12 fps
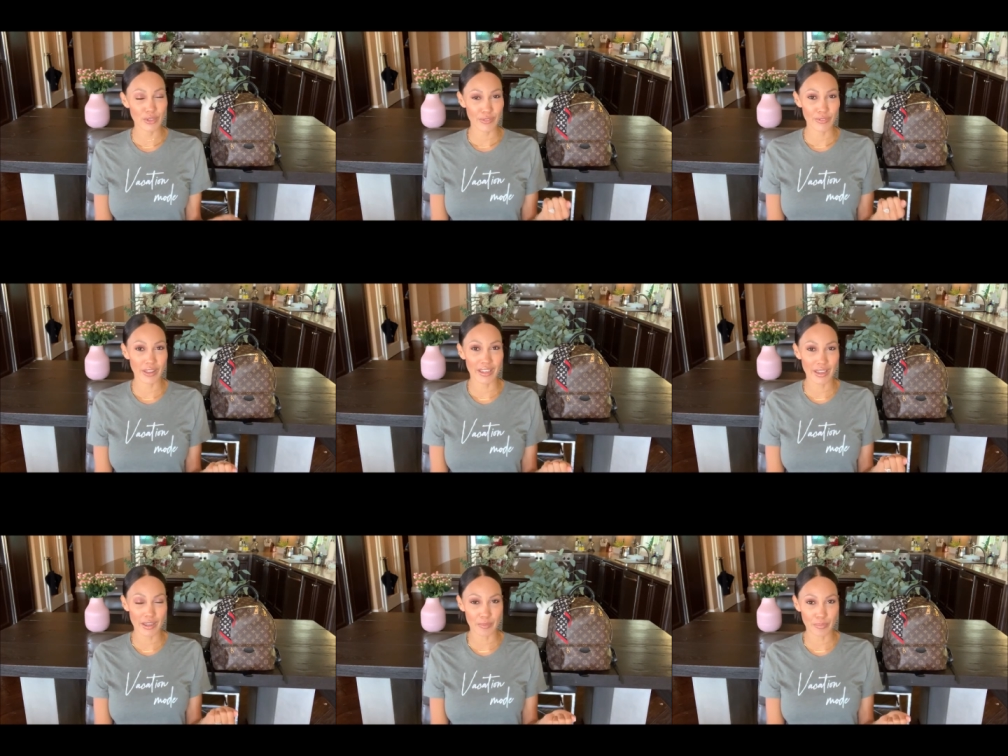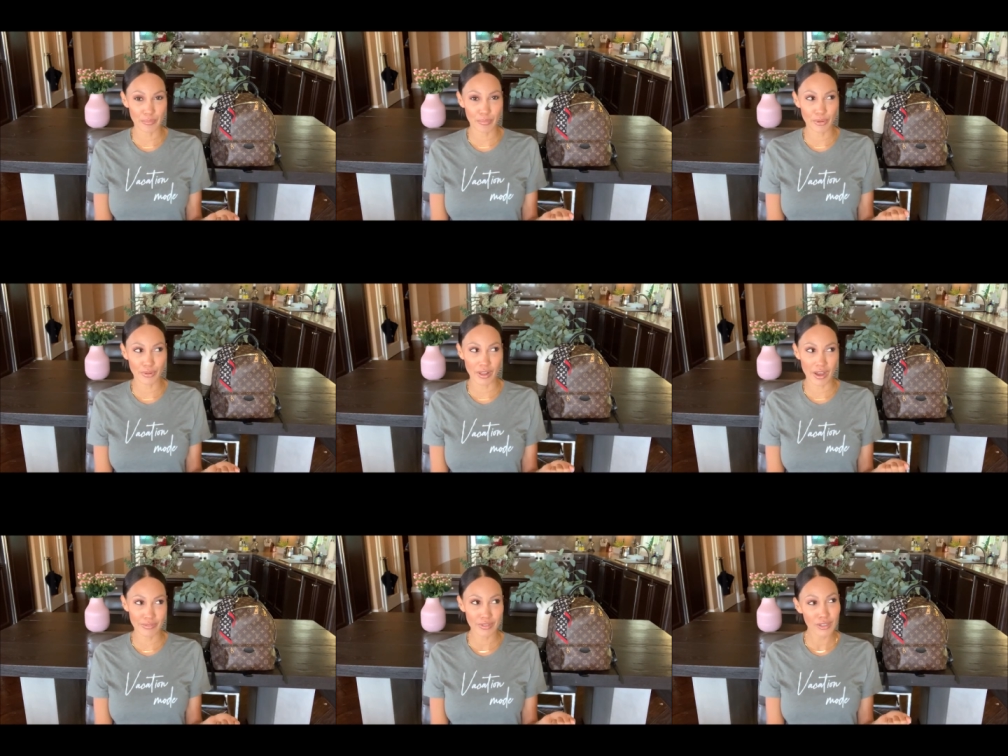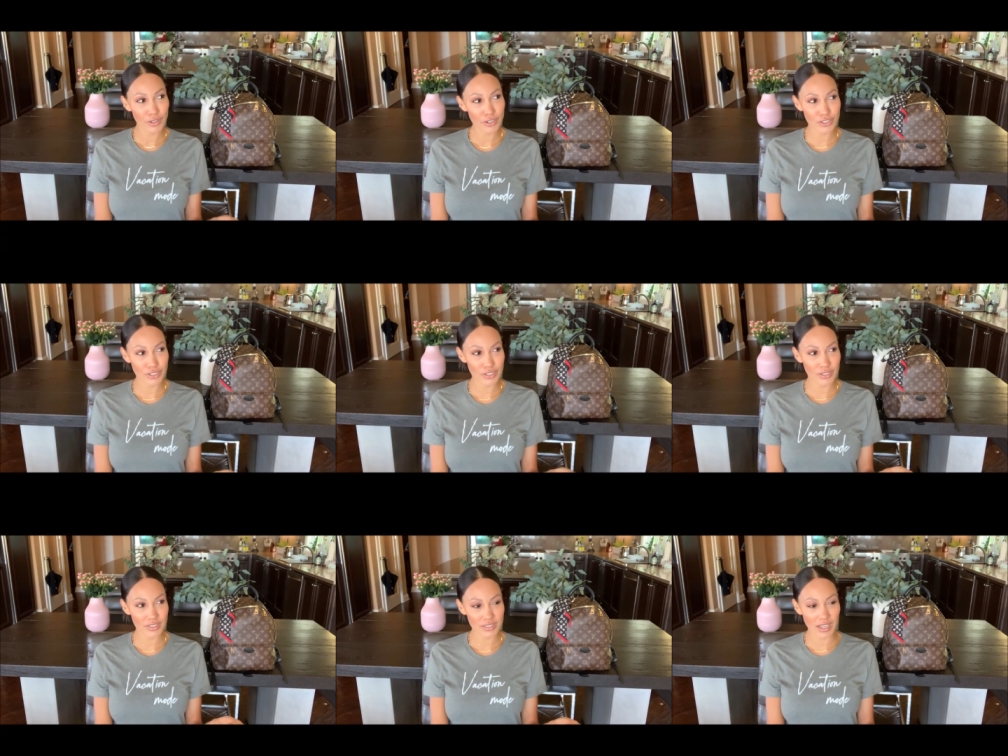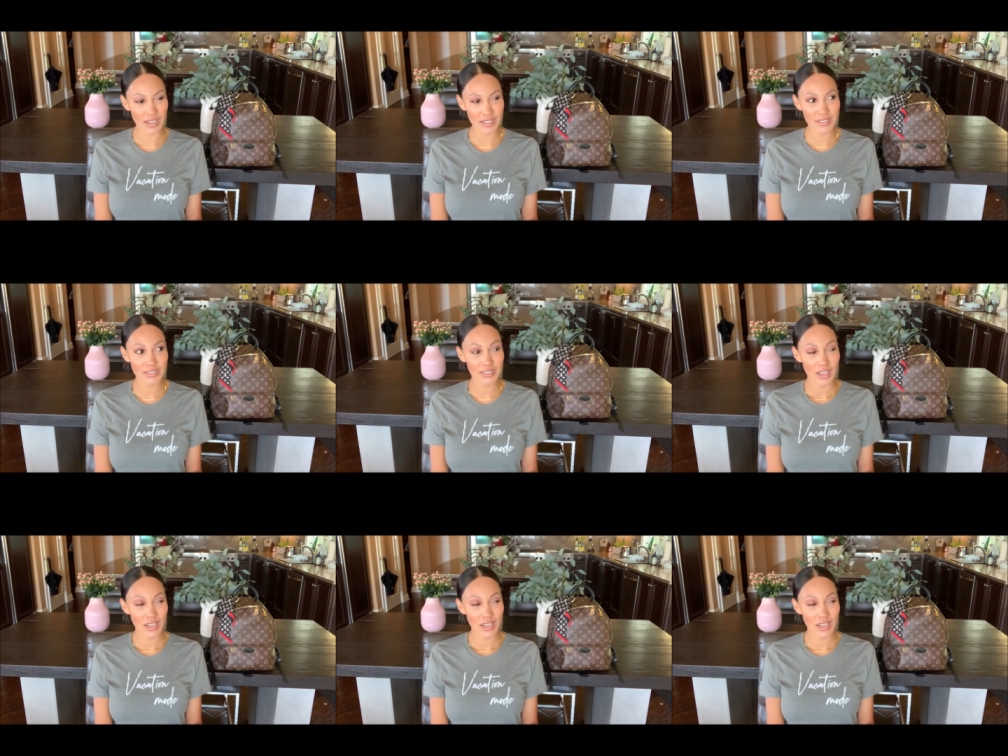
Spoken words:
so I feel like I could pull off the larger size